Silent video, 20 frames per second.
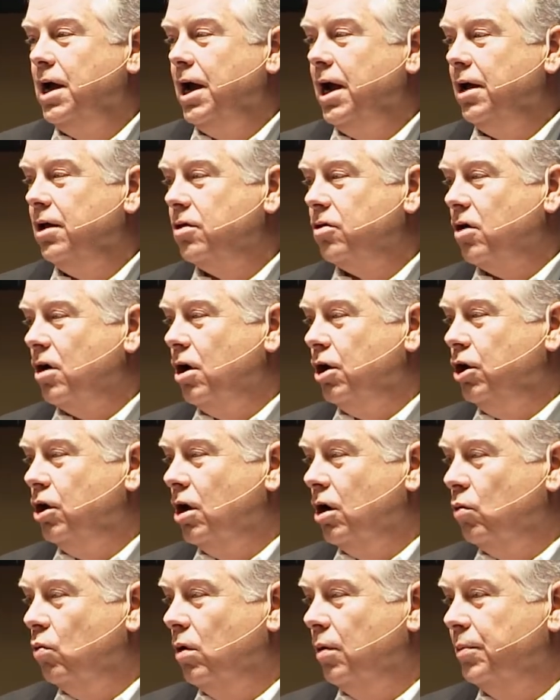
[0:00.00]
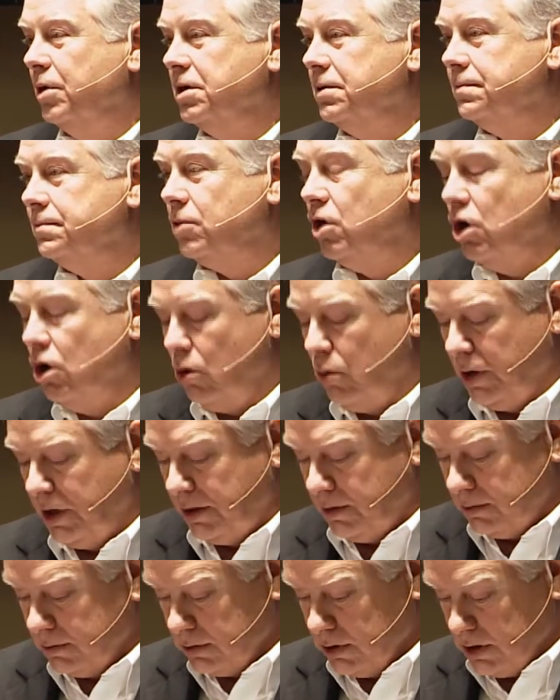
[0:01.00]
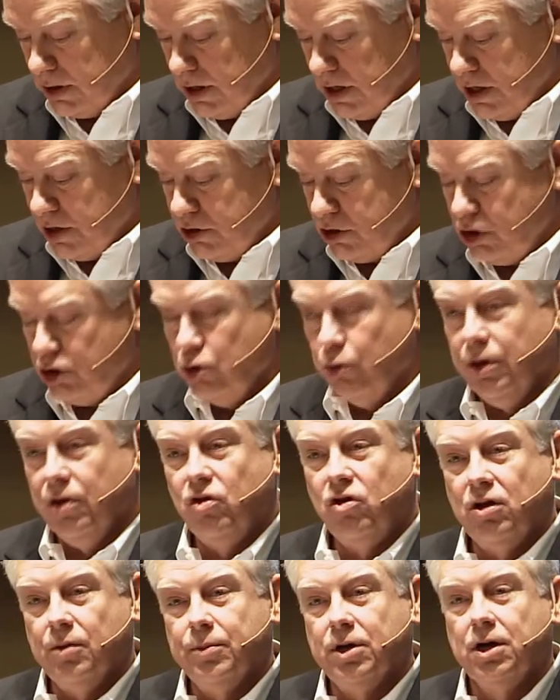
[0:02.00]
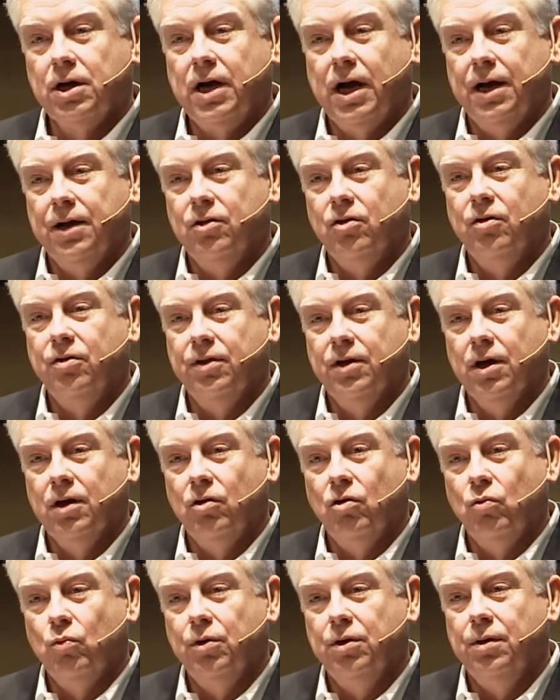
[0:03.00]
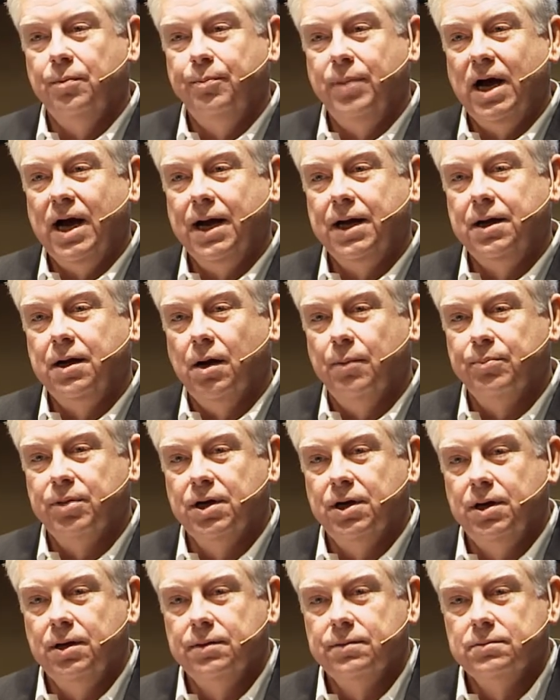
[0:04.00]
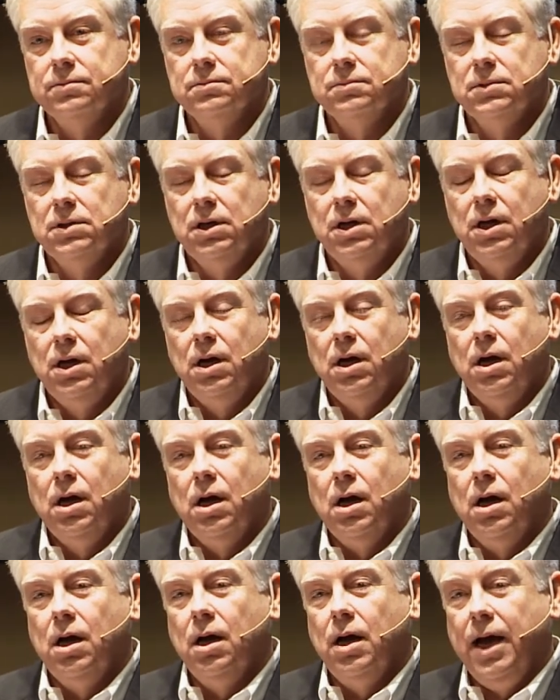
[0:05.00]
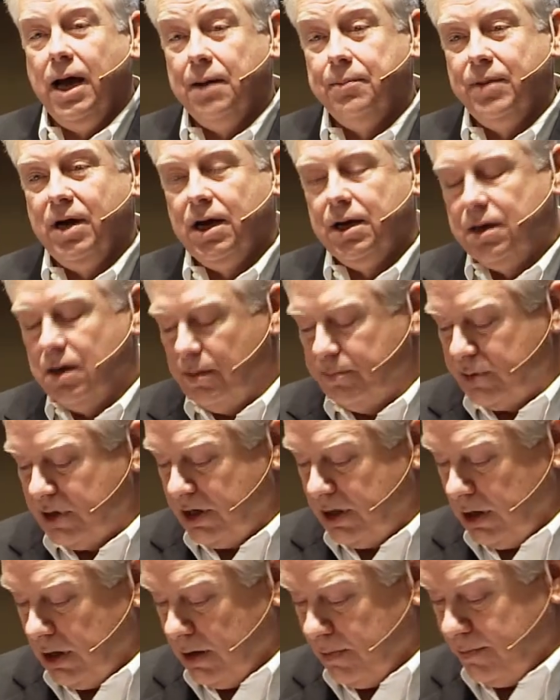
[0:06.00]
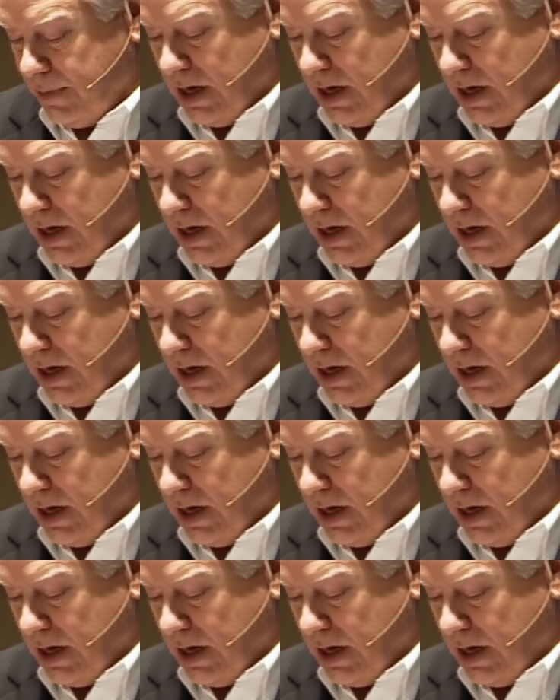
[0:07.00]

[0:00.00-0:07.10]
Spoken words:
it's a young woman going to doing similar kinds of things with a bag company, handbag company in